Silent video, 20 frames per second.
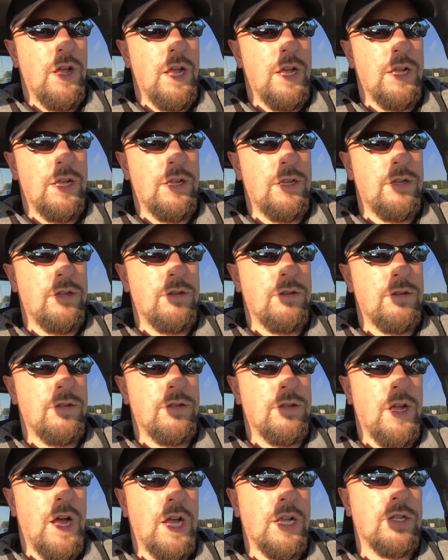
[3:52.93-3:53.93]
and
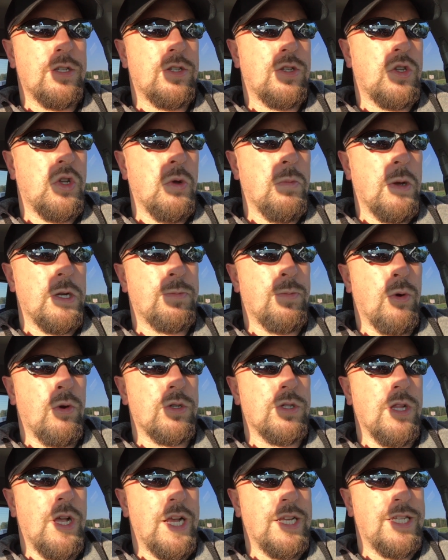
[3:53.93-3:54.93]
not too much
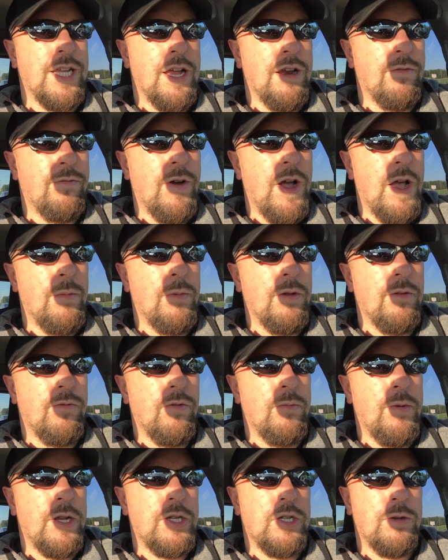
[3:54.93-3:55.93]
personal identifiable
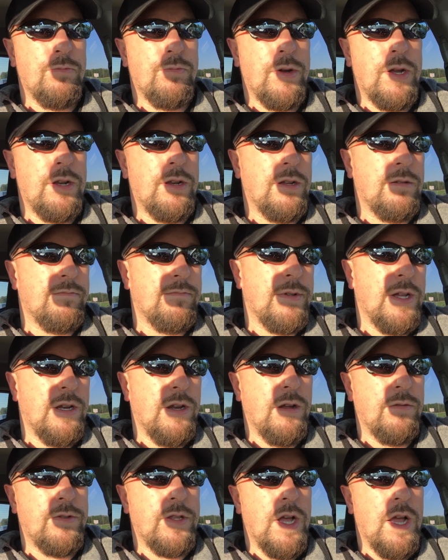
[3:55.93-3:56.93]
information, but
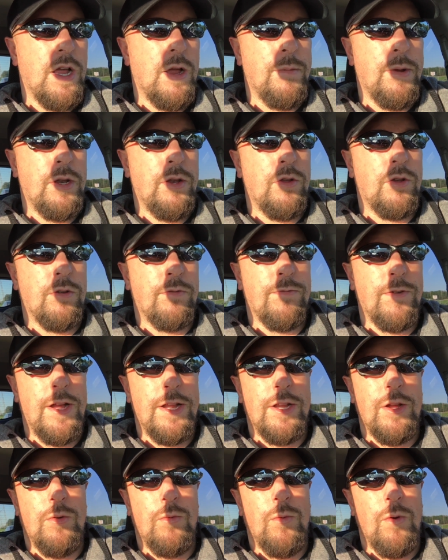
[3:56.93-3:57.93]
enough that I mean, you could
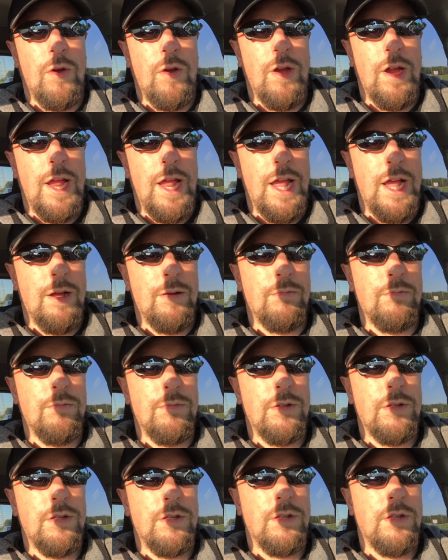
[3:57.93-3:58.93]
find out where I
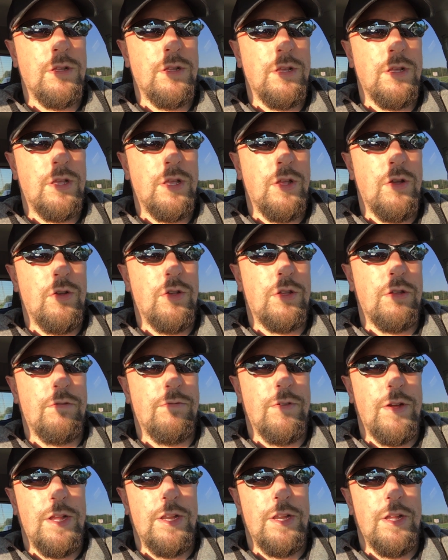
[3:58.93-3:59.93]
am. You know, you could
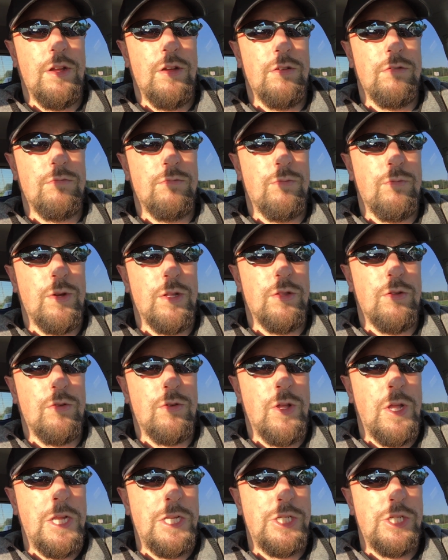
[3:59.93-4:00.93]
find out what
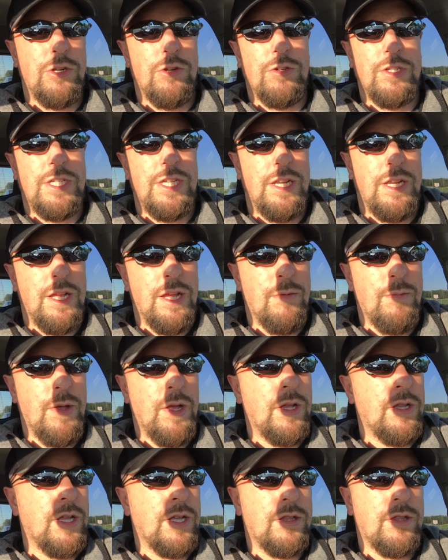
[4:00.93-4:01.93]
location or city I'm
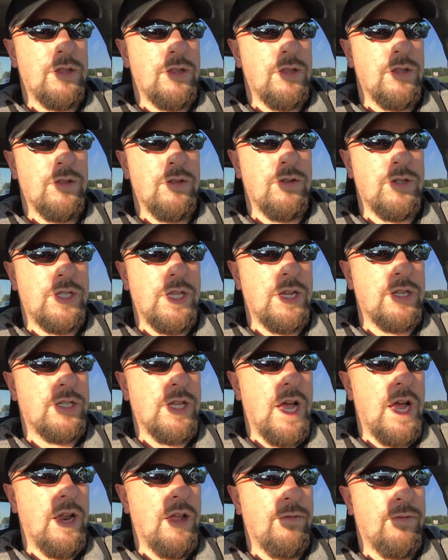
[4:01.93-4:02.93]
in. Like, there's things
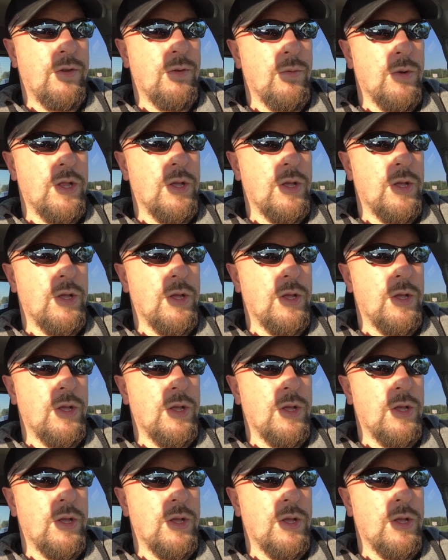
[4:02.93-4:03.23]
that if you